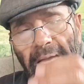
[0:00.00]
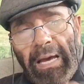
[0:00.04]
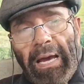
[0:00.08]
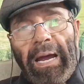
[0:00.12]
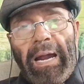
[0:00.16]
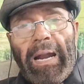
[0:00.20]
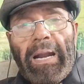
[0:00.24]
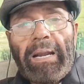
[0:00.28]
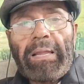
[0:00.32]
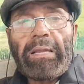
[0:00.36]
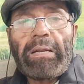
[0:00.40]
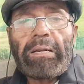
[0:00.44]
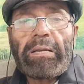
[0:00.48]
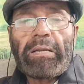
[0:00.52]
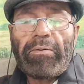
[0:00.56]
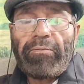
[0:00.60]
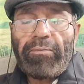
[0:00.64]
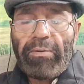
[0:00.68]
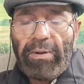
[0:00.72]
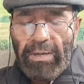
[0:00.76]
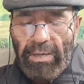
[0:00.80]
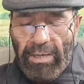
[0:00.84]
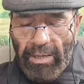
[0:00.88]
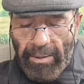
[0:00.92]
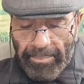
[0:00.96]
and the
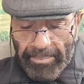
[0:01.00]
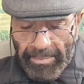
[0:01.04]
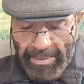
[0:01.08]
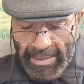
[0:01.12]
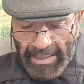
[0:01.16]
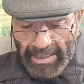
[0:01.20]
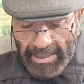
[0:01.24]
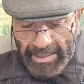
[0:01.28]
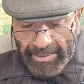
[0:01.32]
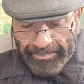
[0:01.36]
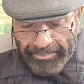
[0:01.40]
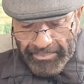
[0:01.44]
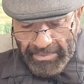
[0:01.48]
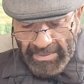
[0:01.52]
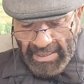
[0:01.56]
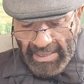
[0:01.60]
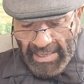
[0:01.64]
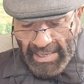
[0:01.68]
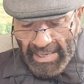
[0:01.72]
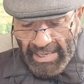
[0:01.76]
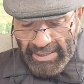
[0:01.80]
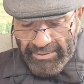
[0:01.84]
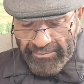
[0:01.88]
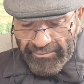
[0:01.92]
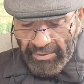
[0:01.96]
development
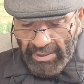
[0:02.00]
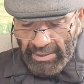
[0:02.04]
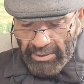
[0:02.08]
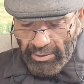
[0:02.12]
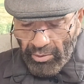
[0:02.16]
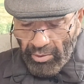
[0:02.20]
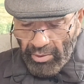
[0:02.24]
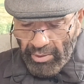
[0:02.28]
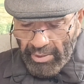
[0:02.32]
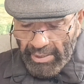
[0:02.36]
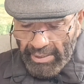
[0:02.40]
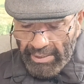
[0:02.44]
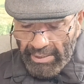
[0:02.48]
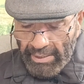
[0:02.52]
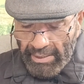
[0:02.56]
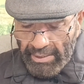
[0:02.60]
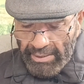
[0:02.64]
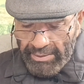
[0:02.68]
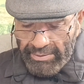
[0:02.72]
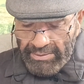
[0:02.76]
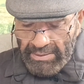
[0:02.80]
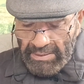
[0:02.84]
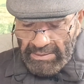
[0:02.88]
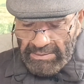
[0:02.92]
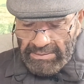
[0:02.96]
as far your career
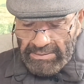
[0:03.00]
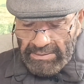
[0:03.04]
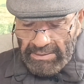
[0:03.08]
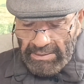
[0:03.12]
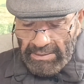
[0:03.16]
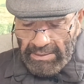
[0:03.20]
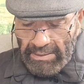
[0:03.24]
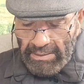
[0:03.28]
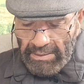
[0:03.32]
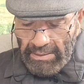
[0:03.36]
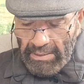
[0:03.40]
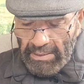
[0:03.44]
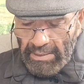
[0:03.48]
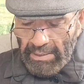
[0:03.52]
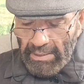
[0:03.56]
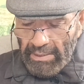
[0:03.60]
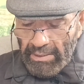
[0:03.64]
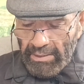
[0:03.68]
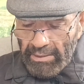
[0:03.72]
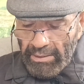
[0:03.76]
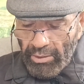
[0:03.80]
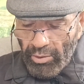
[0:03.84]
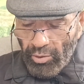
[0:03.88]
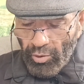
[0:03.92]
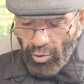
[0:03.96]
is concerned.
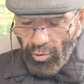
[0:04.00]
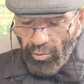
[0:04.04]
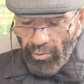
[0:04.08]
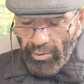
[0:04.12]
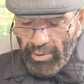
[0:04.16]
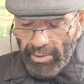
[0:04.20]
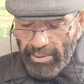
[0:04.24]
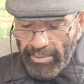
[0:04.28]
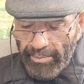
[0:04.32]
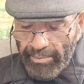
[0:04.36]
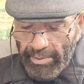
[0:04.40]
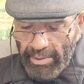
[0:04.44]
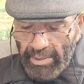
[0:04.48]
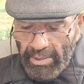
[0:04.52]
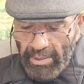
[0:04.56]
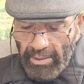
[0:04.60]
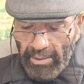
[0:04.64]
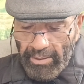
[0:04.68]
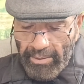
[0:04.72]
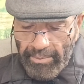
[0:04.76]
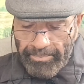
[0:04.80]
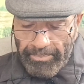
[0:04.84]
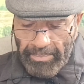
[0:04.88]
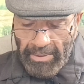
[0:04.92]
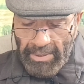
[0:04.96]

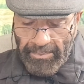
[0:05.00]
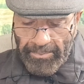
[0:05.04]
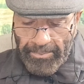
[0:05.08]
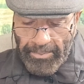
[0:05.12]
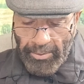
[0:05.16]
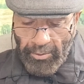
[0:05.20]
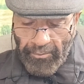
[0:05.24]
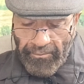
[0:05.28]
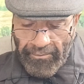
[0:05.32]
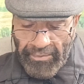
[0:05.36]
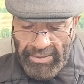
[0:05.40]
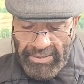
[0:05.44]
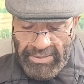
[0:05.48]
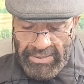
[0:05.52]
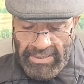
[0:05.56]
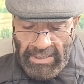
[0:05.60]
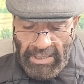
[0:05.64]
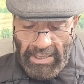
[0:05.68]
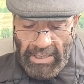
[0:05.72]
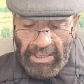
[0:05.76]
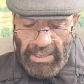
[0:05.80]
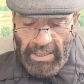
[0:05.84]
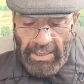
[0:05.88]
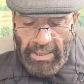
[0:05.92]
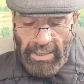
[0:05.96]
Per
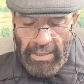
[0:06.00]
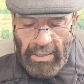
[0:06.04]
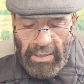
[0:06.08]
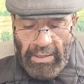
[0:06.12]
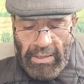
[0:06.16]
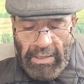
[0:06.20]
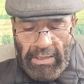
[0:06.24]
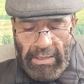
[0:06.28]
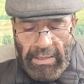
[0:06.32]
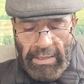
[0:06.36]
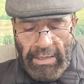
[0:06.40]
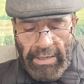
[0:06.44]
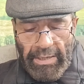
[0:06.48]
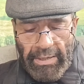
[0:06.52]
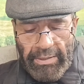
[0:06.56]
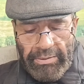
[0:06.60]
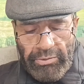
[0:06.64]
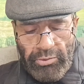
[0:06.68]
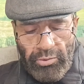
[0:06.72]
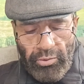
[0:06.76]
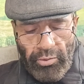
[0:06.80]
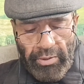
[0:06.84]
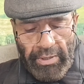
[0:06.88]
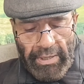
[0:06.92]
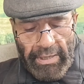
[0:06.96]
professional relates
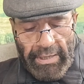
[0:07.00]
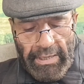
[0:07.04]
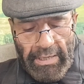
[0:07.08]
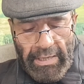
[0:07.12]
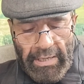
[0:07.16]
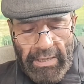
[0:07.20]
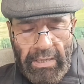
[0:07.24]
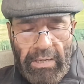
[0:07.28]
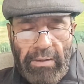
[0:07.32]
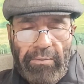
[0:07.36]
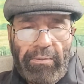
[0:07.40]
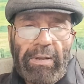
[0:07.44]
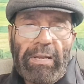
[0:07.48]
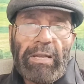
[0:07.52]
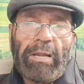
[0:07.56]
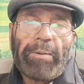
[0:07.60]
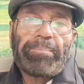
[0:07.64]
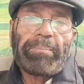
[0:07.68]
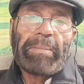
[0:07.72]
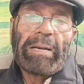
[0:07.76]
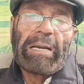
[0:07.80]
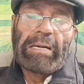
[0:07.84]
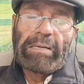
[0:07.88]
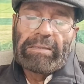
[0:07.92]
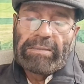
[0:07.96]
to career
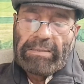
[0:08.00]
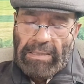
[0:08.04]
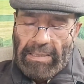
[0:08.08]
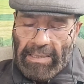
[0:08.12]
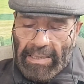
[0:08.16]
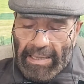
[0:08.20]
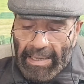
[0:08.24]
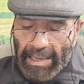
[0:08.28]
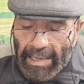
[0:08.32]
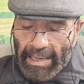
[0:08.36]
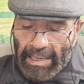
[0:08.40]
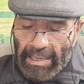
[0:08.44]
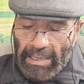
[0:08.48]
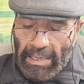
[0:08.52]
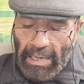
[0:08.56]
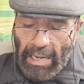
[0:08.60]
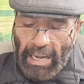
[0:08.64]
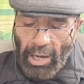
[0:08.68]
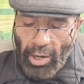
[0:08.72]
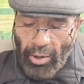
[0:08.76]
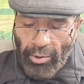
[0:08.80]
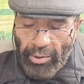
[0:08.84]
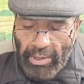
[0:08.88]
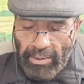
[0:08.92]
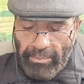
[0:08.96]
development. And
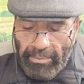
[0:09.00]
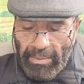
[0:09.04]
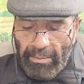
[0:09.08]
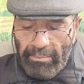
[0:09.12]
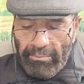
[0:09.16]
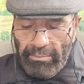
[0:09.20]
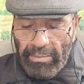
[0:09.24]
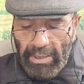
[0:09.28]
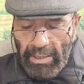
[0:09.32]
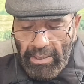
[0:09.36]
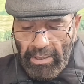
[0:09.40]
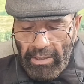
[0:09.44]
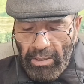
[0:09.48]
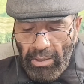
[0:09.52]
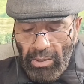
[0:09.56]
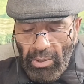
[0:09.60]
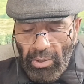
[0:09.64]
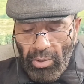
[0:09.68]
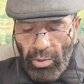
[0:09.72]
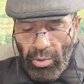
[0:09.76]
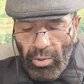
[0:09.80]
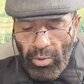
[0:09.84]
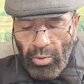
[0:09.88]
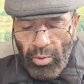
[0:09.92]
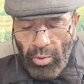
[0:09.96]
now remember,
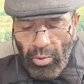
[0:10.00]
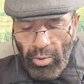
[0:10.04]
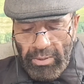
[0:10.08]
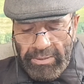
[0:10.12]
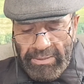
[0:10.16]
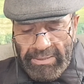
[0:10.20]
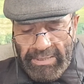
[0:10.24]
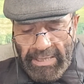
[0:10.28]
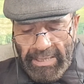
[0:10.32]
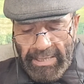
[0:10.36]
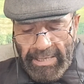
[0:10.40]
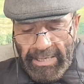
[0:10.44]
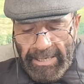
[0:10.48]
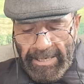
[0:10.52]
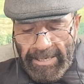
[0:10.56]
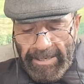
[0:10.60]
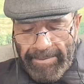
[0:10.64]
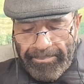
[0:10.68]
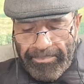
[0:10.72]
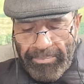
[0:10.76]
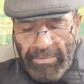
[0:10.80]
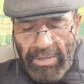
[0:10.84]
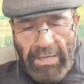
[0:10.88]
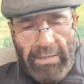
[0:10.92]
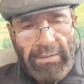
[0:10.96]
goal
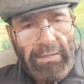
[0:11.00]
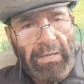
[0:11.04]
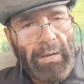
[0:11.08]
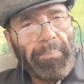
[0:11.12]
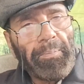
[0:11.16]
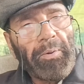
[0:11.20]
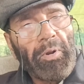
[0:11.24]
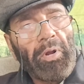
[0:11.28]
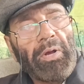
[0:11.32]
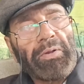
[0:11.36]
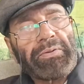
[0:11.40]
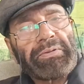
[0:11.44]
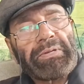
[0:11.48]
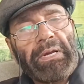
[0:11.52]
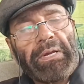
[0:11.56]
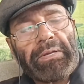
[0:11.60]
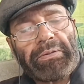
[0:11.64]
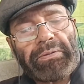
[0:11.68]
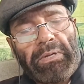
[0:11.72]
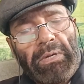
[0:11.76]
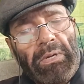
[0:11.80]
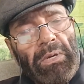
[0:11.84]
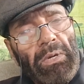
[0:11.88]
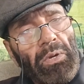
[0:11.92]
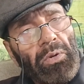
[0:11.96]
setting is a process.
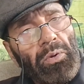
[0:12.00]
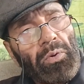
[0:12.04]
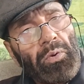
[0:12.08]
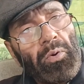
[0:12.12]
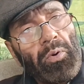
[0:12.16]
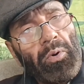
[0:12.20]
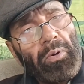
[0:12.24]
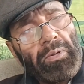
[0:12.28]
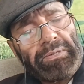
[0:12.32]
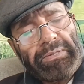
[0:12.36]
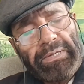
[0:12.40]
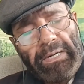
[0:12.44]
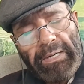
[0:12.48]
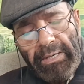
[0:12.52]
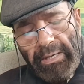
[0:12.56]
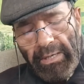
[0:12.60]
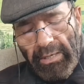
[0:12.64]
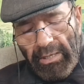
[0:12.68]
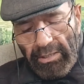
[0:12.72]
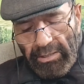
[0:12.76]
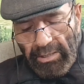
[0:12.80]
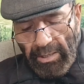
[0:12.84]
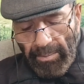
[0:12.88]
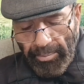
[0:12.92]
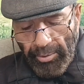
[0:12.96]
Goal
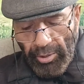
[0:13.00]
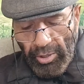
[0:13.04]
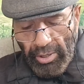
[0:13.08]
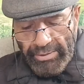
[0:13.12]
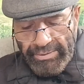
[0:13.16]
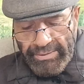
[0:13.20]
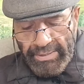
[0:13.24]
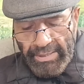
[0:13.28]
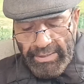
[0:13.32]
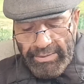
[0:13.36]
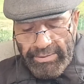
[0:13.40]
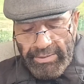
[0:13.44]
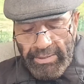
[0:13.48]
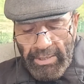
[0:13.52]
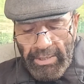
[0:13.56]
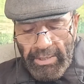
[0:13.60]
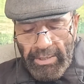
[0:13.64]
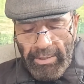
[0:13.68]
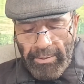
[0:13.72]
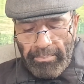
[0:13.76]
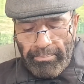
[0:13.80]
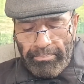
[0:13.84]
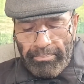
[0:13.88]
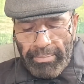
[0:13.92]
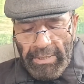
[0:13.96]
setting is a process.
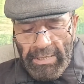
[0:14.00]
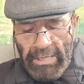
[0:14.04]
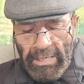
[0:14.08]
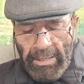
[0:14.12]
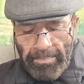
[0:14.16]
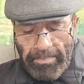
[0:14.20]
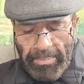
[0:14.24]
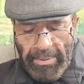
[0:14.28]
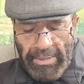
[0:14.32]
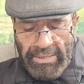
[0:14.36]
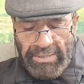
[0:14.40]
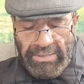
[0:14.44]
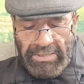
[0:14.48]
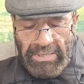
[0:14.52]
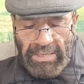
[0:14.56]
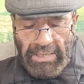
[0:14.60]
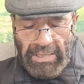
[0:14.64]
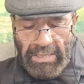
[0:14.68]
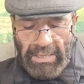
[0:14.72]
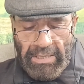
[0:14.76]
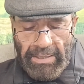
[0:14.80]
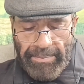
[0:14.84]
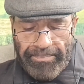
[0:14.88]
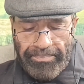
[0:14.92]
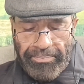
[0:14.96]
Be
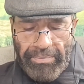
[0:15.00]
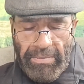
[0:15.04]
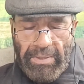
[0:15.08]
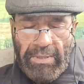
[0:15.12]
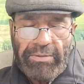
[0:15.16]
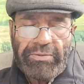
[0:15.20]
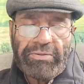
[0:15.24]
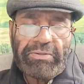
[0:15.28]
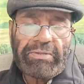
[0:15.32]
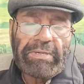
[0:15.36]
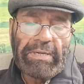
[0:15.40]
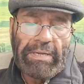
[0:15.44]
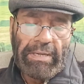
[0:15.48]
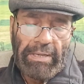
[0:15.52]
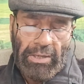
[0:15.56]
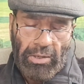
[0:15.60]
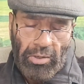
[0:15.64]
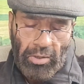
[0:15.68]
patient, stay